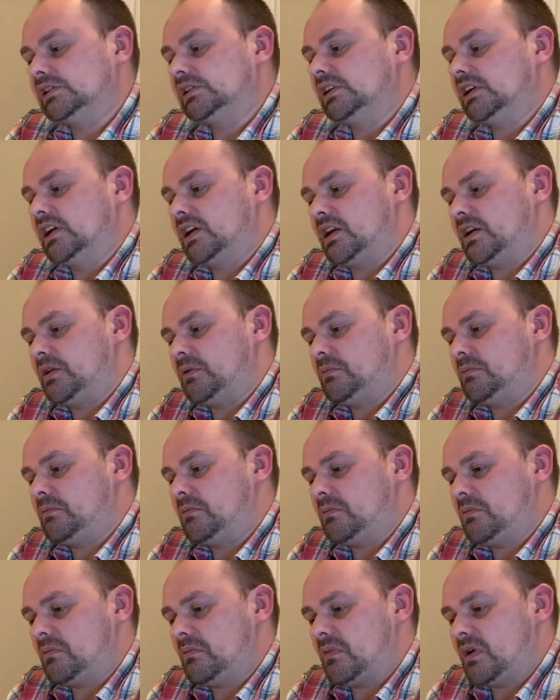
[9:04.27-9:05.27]

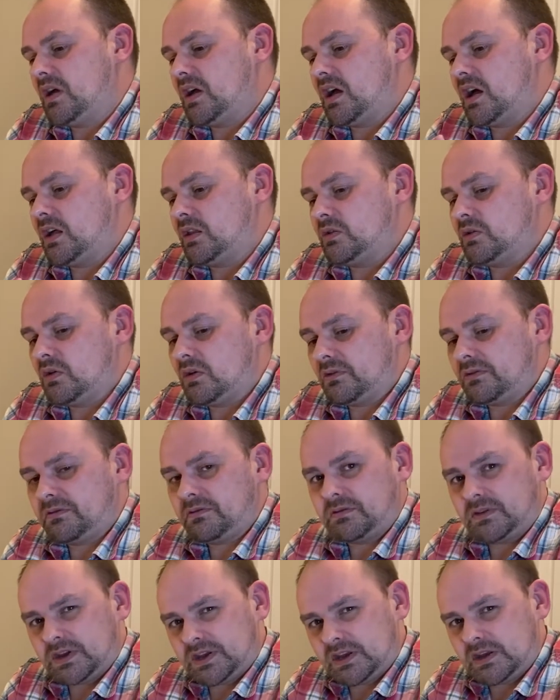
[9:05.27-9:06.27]
a lot of
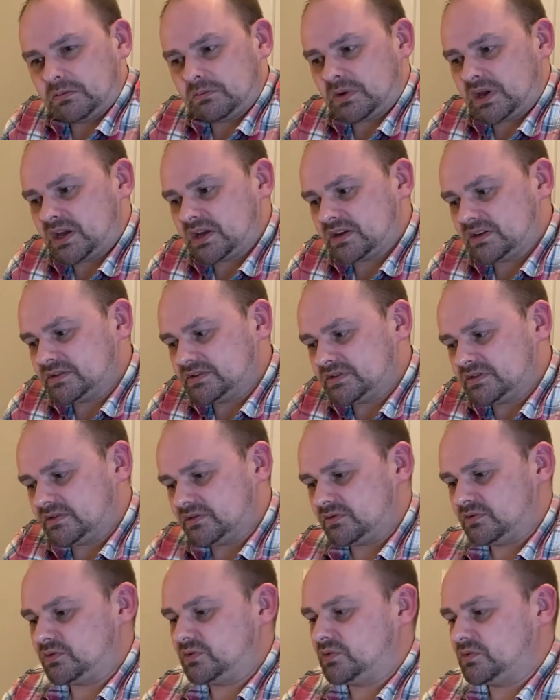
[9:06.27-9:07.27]
flicking back into
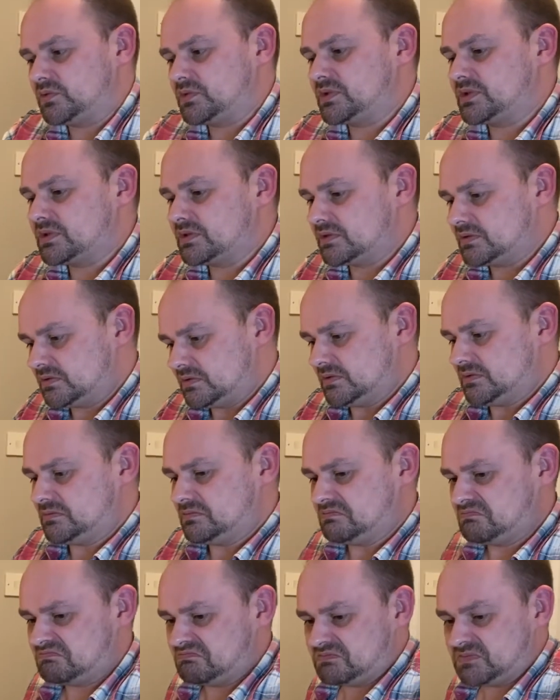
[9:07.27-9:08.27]
the rules.
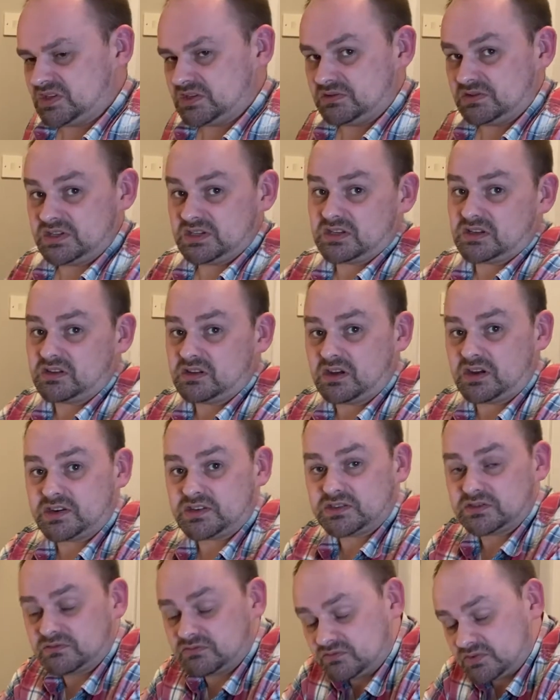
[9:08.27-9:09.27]
You need a
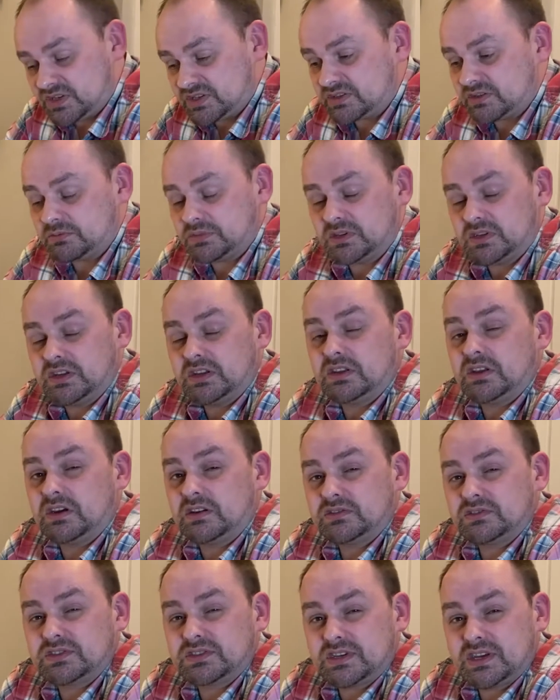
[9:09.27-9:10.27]
reasonably
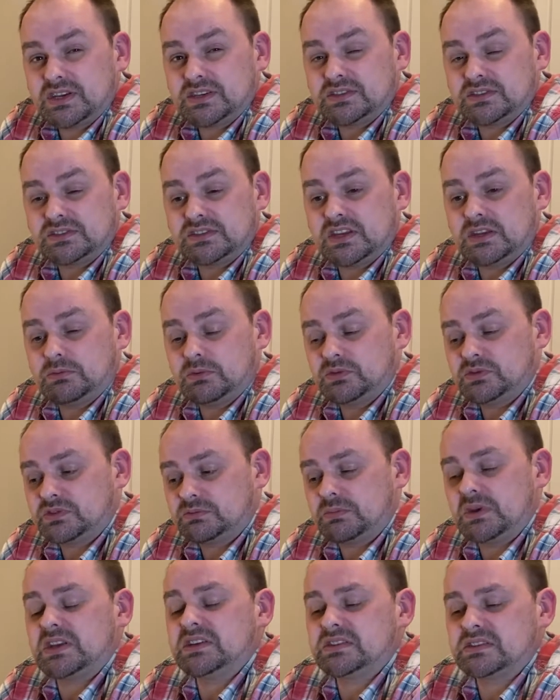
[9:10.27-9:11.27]
large size of table
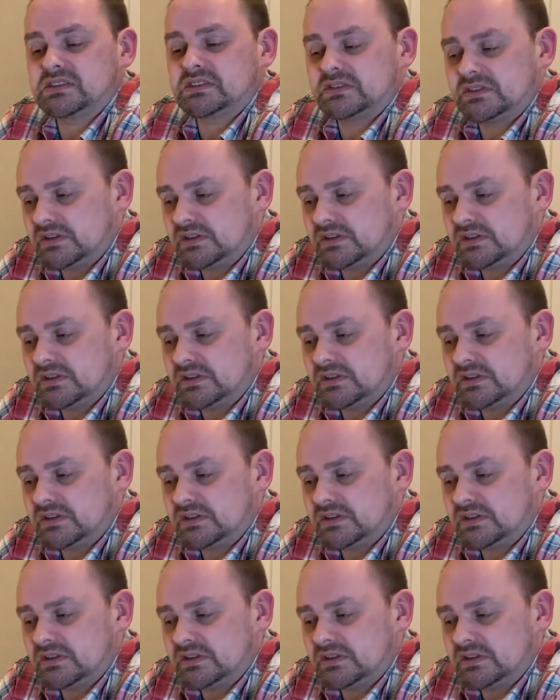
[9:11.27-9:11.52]
space,